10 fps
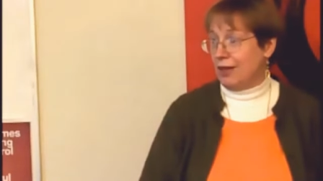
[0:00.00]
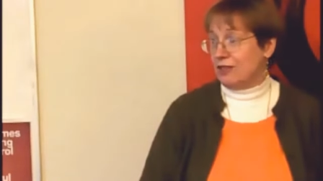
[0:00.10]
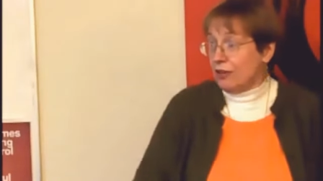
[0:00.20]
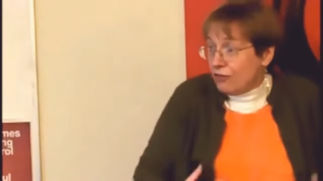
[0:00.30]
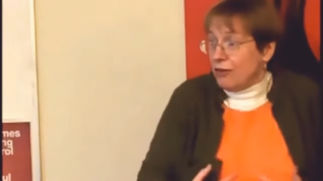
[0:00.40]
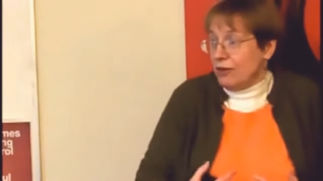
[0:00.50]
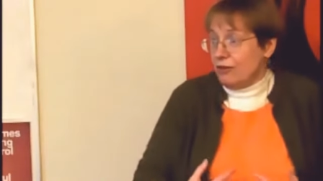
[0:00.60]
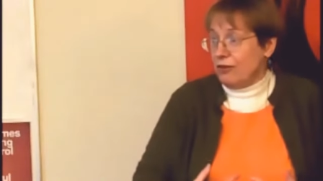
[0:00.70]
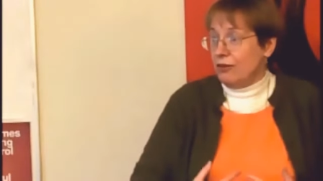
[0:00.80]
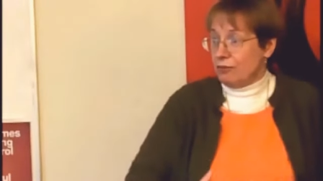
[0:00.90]
So
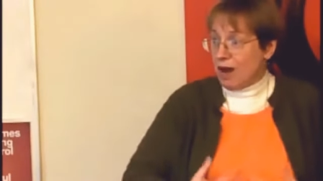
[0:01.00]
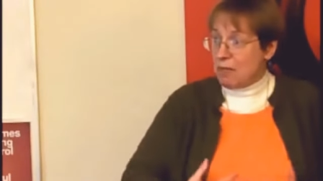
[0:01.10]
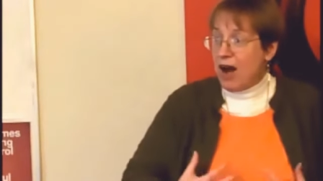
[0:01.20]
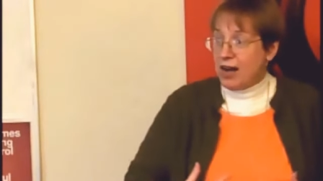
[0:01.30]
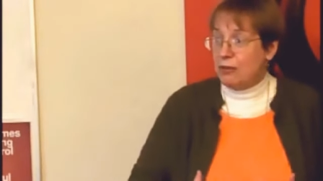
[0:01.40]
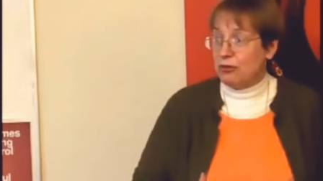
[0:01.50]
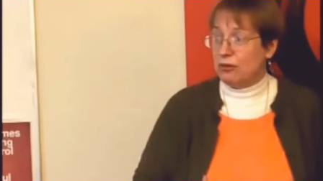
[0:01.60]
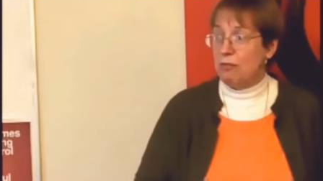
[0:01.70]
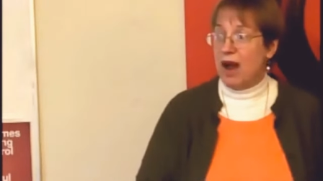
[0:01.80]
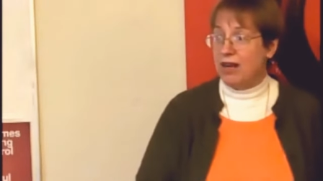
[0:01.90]
my body was
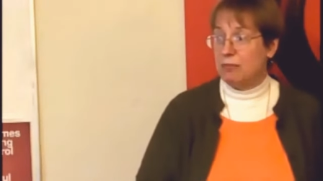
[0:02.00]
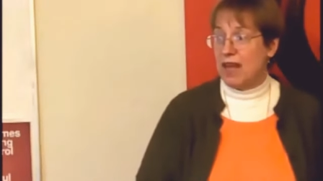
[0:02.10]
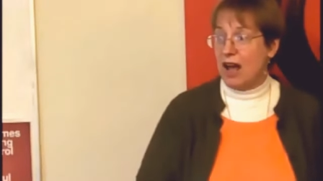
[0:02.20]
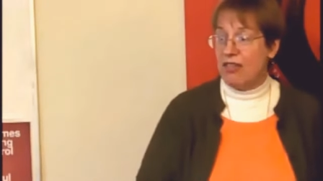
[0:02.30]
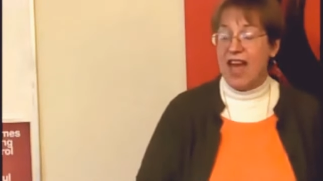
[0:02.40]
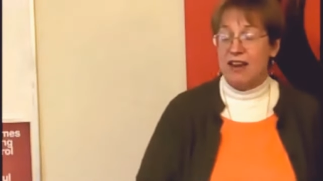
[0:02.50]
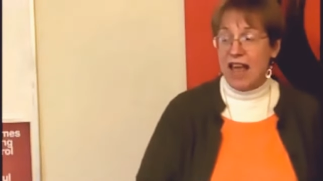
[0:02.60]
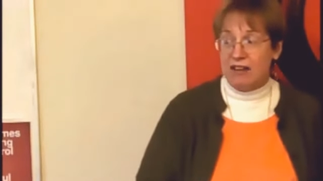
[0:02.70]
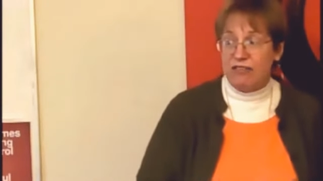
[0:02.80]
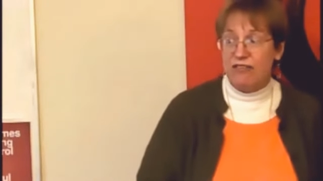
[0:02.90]
reminding me how that
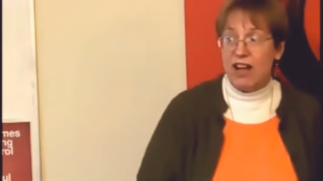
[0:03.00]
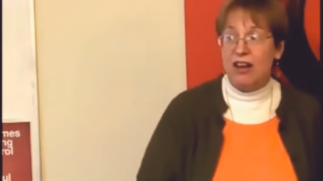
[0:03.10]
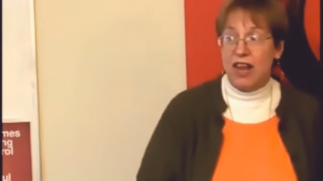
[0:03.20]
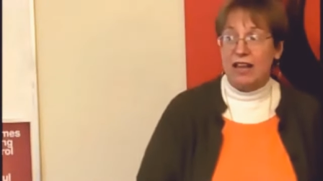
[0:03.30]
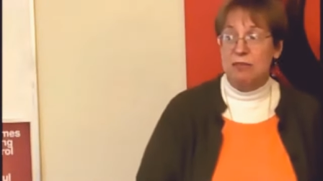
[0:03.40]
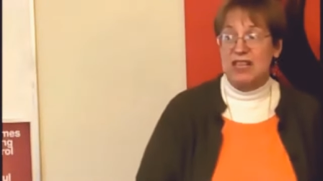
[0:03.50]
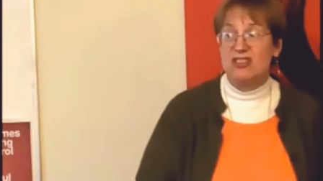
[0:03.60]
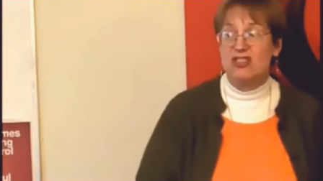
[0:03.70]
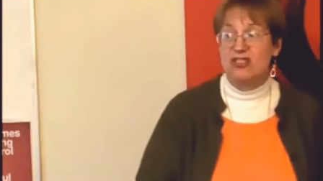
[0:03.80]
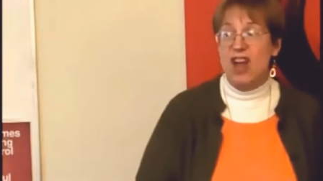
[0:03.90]
had felt like
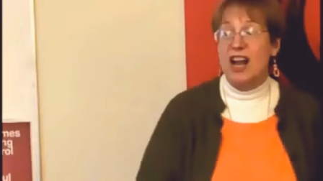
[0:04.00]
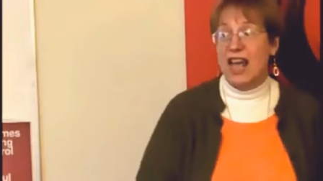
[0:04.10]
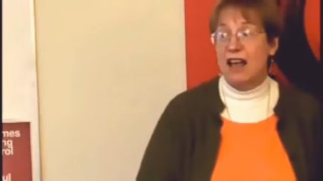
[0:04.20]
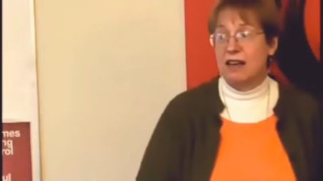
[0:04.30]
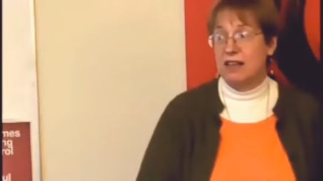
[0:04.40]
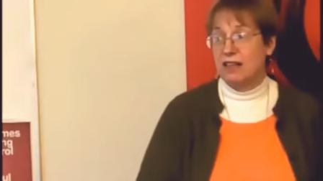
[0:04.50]
being shot at.